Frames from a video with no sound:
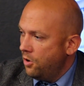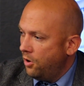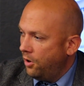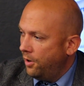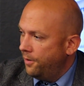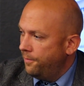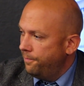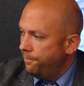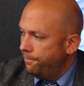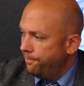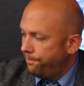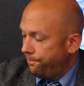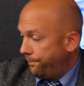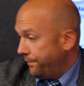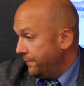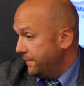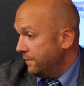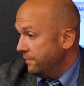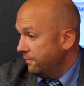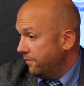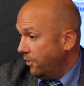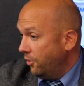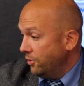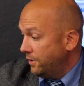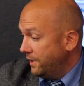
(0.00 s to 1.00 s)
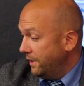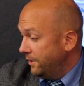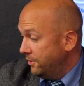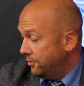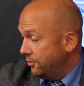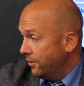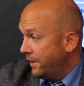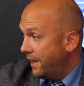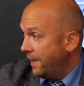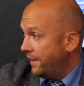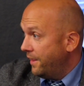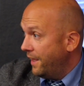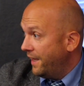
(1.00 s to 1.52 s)
on voting
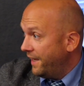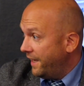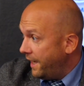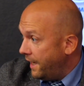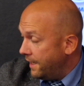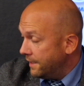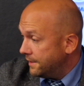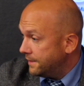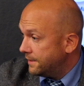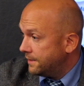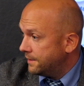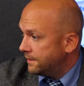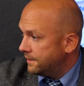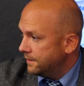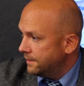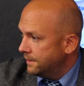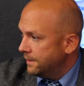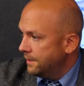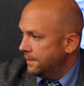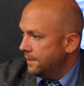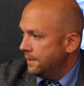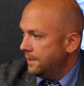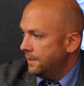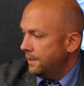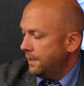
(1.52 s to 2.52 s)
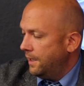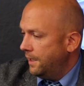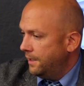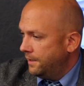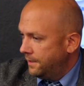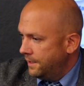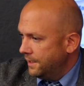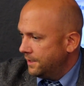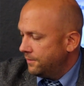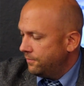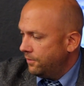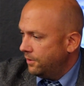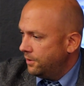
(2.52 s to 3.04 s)
together yes, and
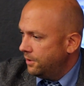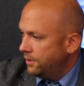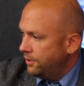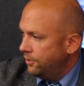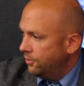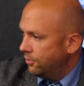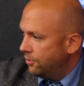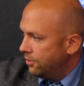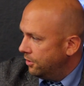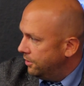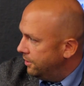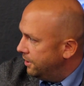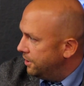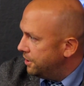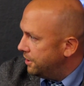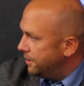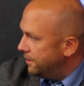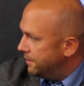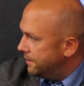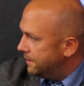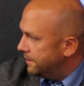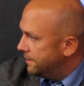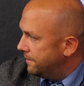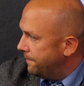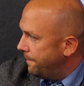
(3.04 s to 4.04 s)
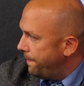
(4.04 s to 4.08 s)
these were the new conditions.